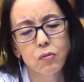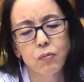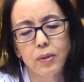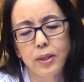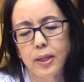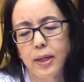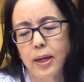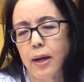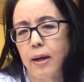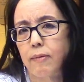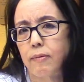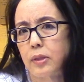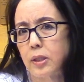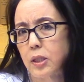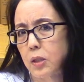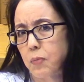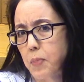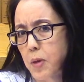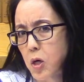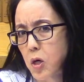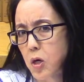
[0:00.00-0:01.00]
We have a
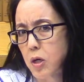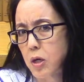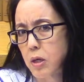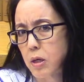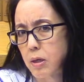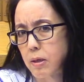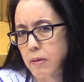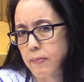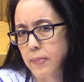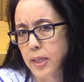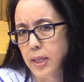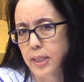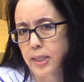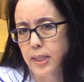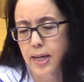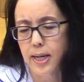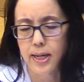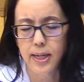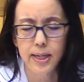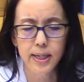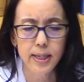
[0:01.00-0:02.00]
sperm, an
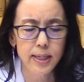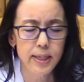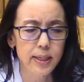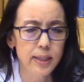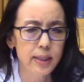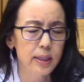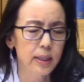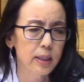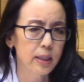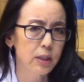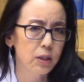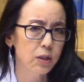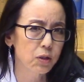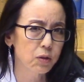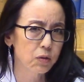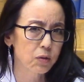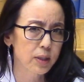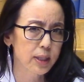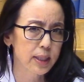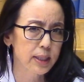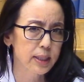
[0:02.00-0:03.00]
egg, a
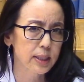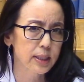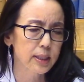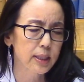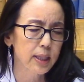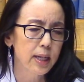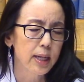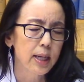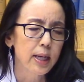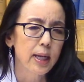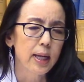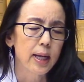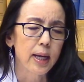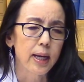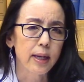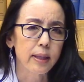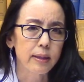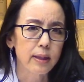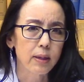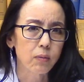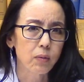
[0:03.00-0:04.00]
uterus,
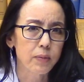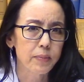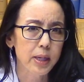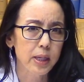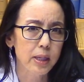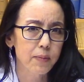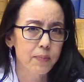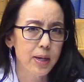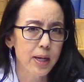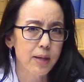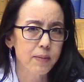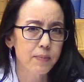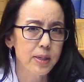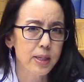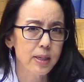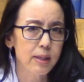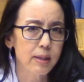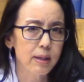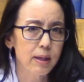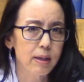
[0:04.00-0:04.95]
and then we make a baby.